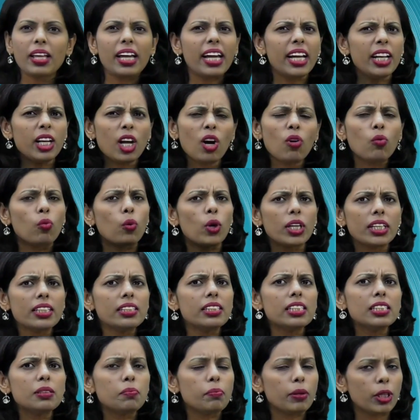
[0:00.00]
And now, what
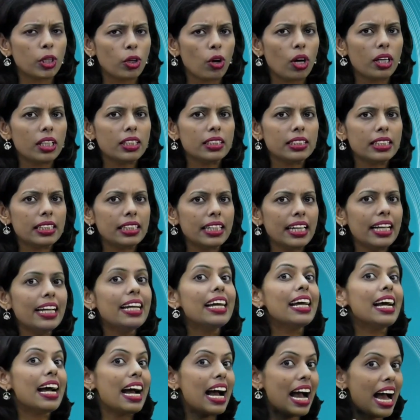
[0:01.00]
is this periodicity?
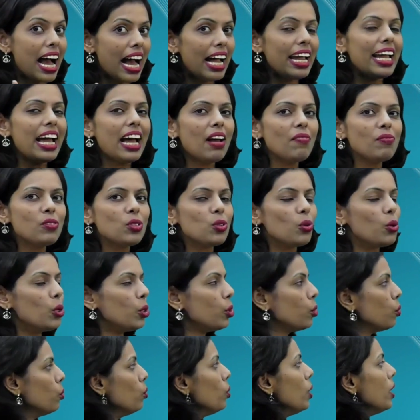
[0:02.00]
I have
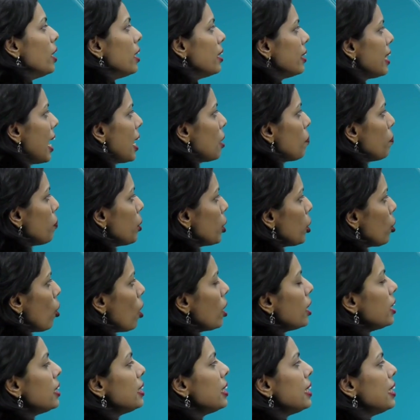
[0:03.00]
told you that
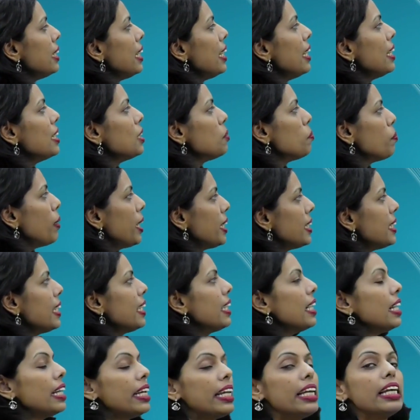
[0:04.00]
periodicity is
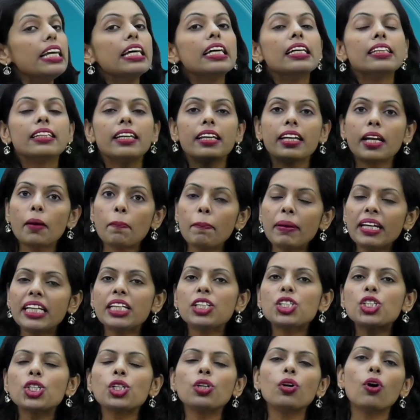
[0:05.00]
basically the
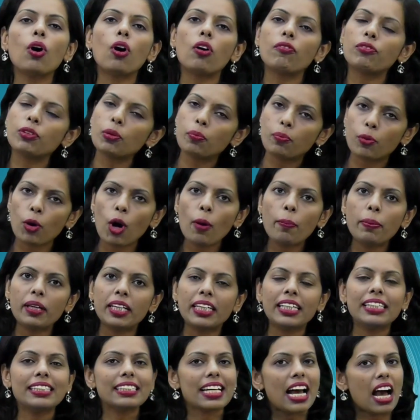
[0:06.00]
repetition of the
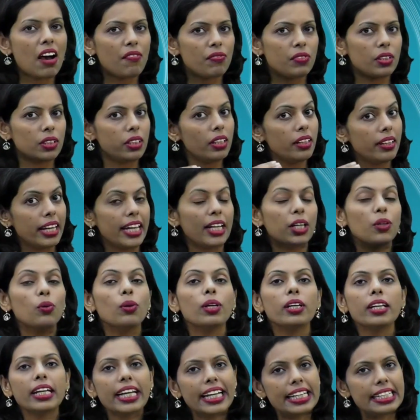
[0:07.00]
properties after the
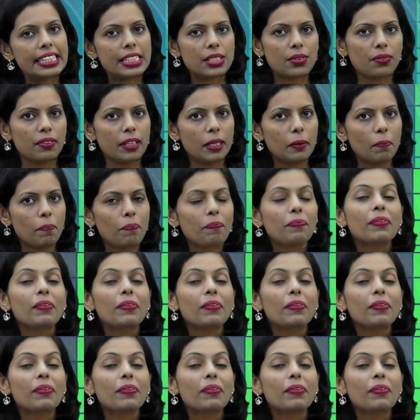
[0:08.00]
regular interval.